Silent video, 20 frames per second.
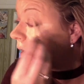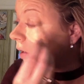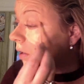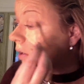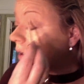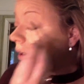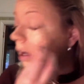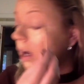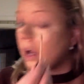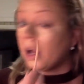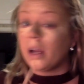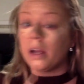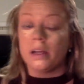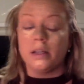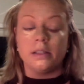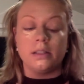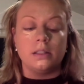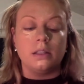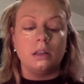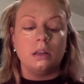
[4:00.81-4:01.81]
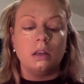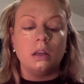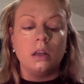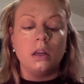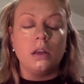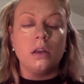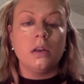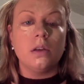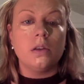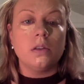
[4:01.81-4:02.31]
your eyes
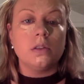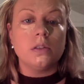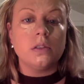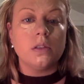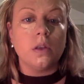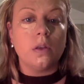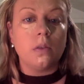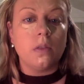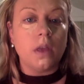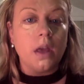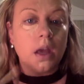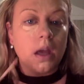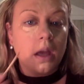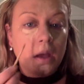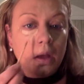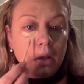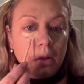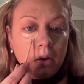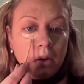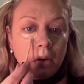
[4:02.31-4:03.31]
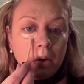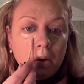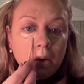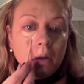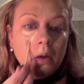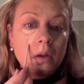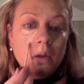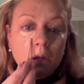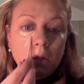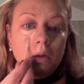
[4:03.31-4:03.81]
so that
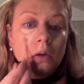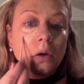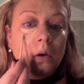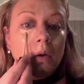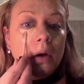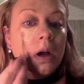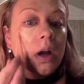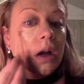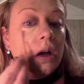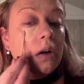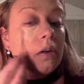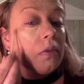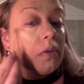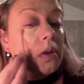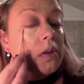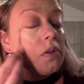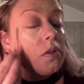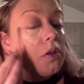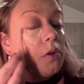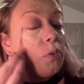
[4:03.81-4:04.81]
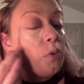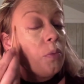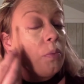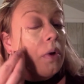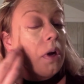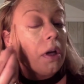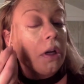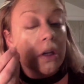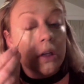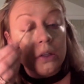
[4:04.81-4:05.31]
you don't have a super
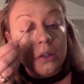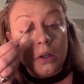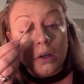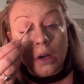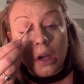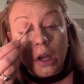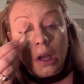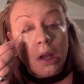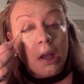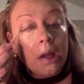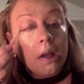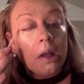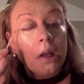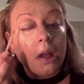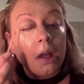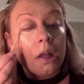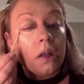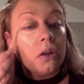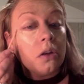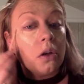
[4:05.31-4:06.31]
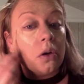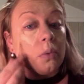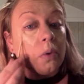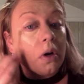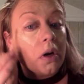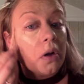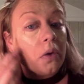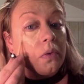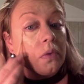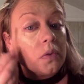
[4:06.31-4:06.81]
bright under eye and
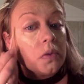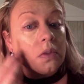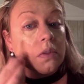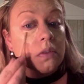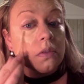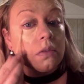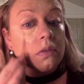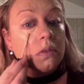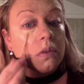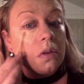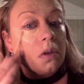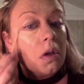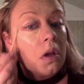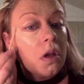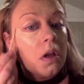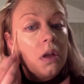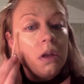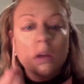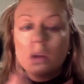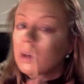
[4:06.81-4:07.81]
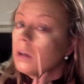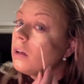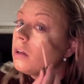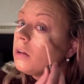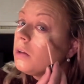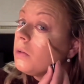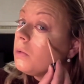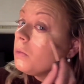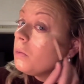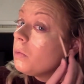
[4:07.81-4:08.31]
nowhere else.
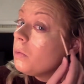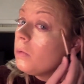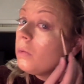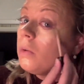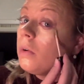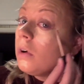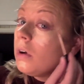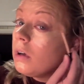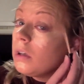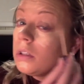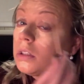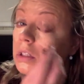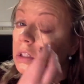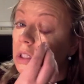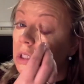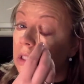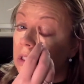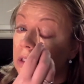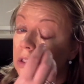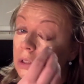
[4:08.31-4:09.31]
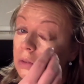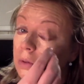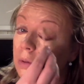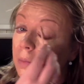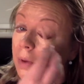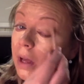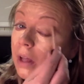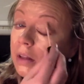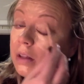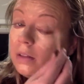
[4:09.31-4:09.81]
You want it to be
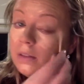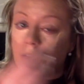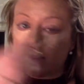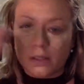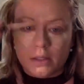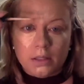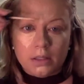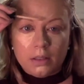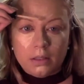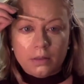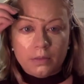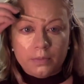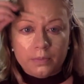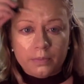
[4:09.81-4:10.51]
balanced.